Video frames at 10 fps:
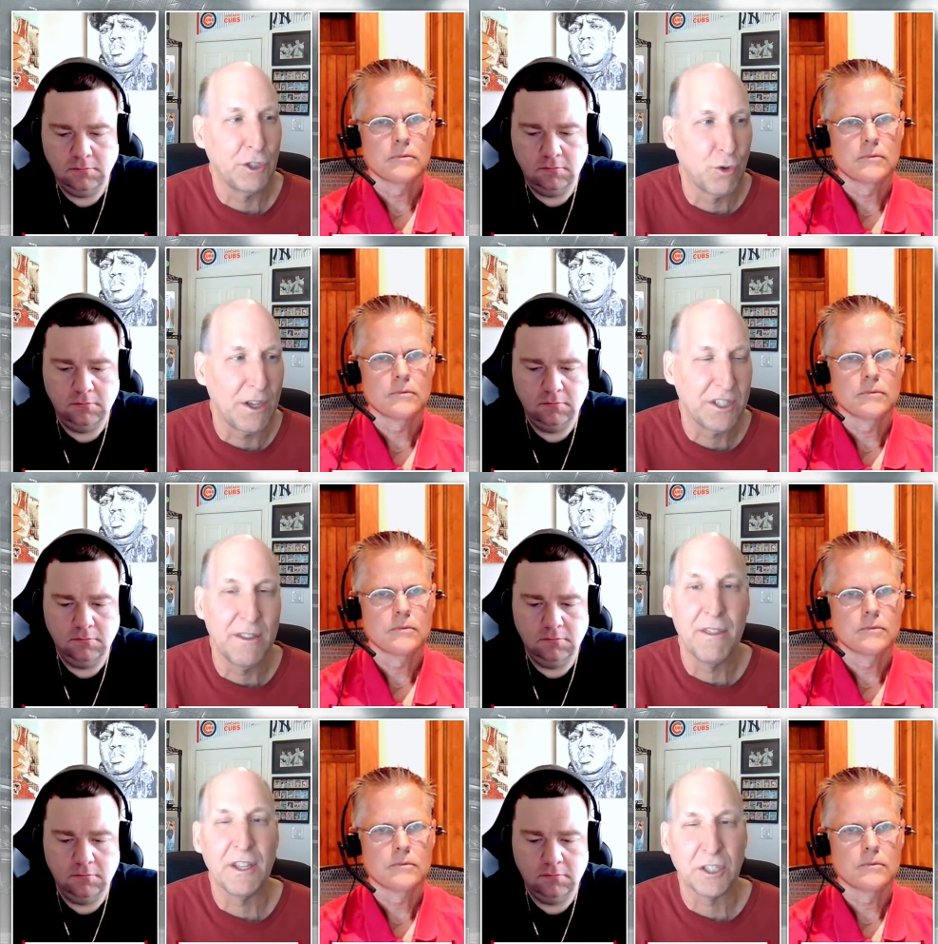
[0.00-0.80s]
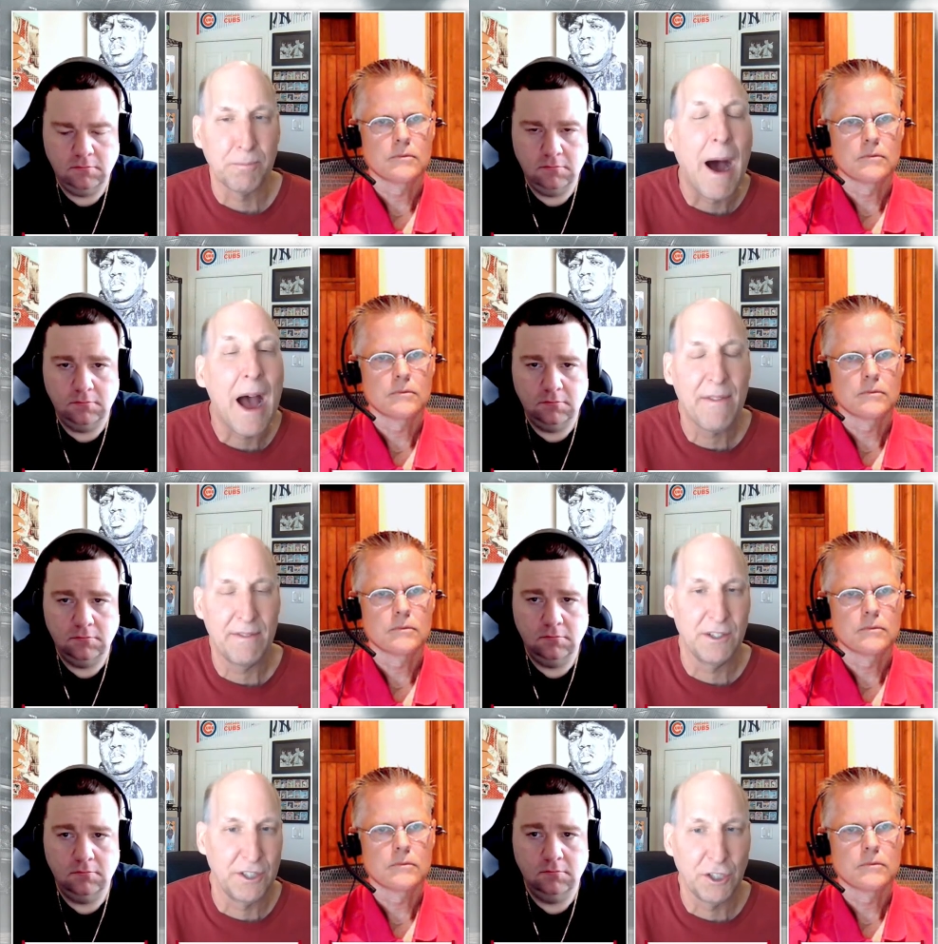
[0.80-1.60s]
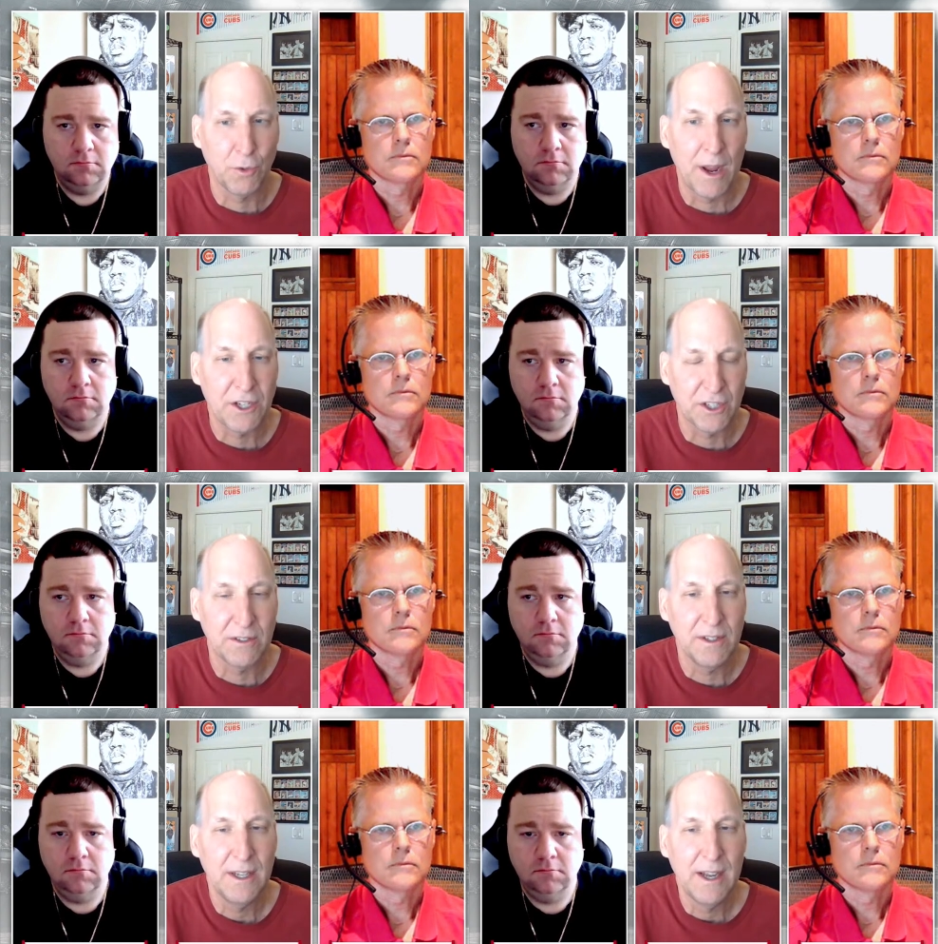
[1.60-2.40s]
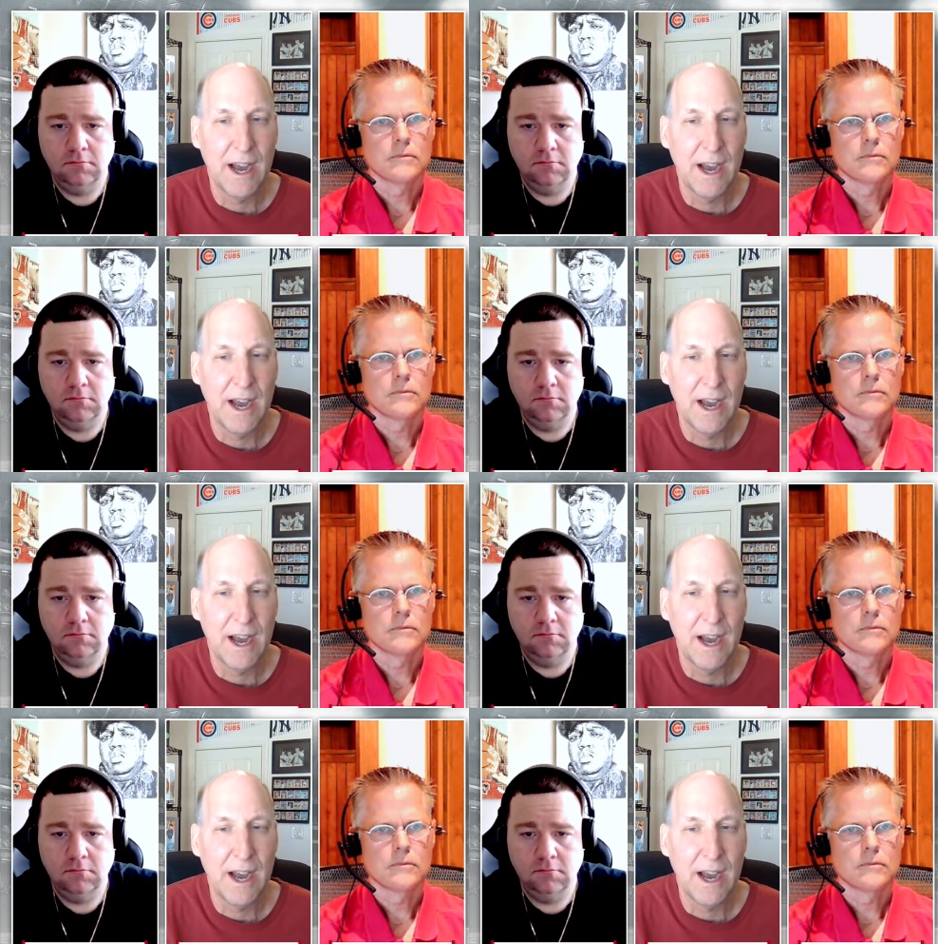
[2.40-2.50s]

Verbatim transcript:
Speaker 1: trusting the spot, the situation.